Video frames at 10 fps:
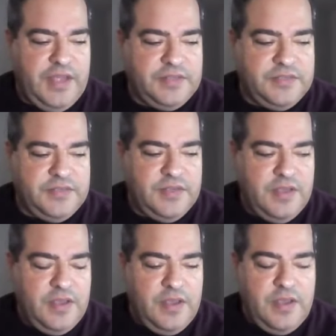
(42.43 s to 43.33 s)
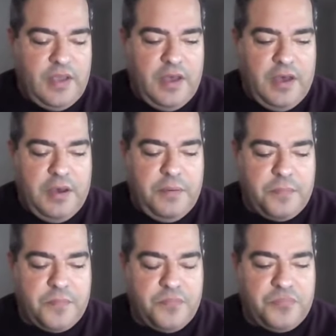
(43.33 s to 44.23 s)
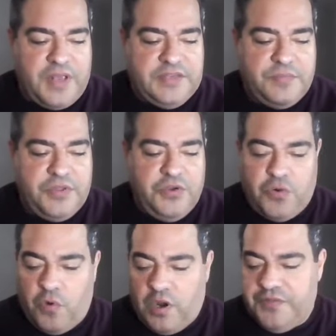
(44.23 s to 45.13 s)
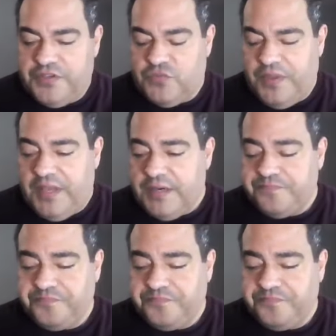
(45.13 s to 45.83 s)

it's something you can work on this week.